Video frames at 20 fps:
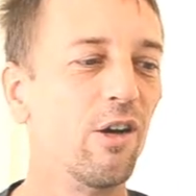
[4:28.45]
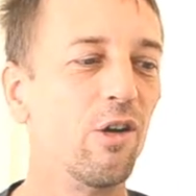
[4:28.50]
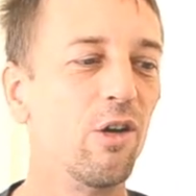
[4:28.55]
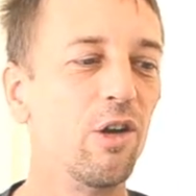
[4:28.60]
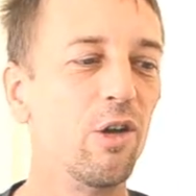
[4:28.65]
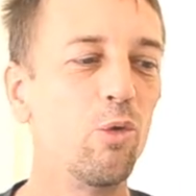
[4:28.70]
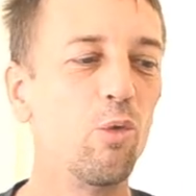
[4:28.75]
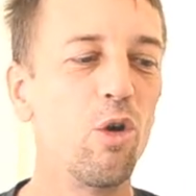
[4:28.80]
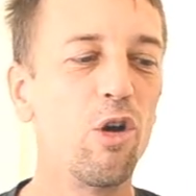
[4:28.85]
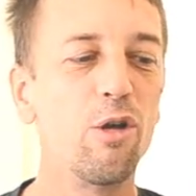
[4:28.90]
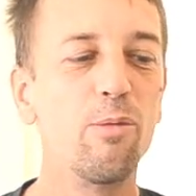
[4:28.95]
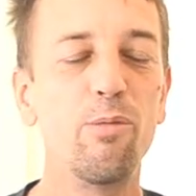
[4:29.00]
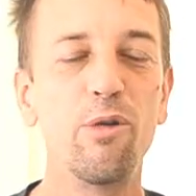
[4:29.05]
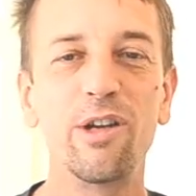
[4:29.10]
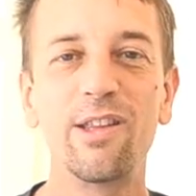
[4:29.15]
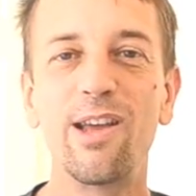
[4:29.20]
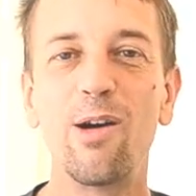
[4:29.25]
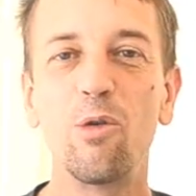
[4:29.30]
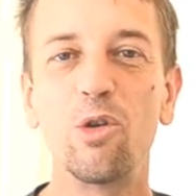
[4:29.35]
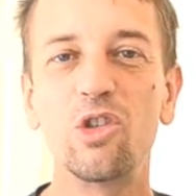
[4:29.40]
Or you wrote a
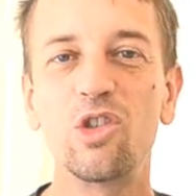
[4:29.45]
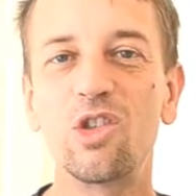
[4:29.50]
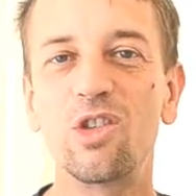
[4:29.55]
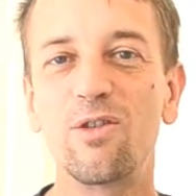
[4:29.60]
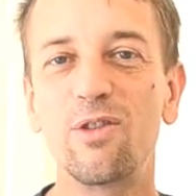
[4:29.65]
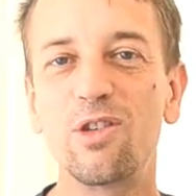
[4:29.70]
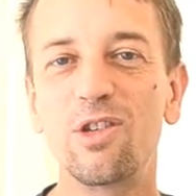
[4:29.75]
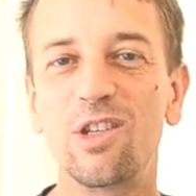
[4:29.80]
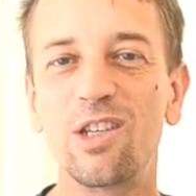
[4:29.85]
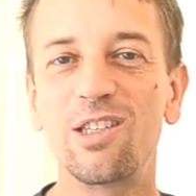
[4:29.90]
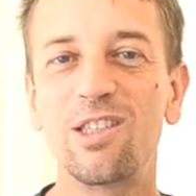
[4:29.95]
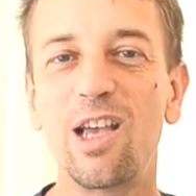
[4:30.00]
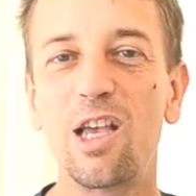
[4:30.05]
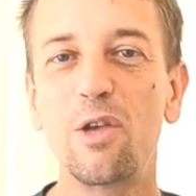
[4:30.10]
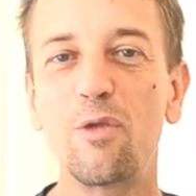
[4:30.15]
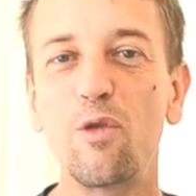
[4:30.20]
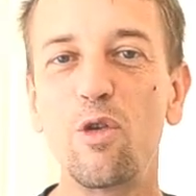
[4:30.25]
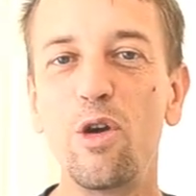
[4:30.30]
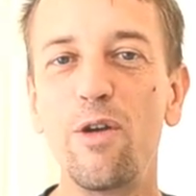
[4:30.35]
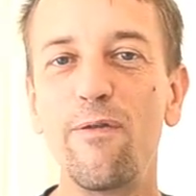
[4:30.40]
book that was
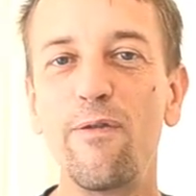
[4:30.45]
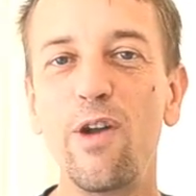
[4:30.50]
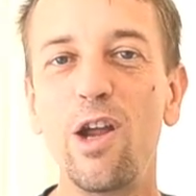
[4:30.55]
successful or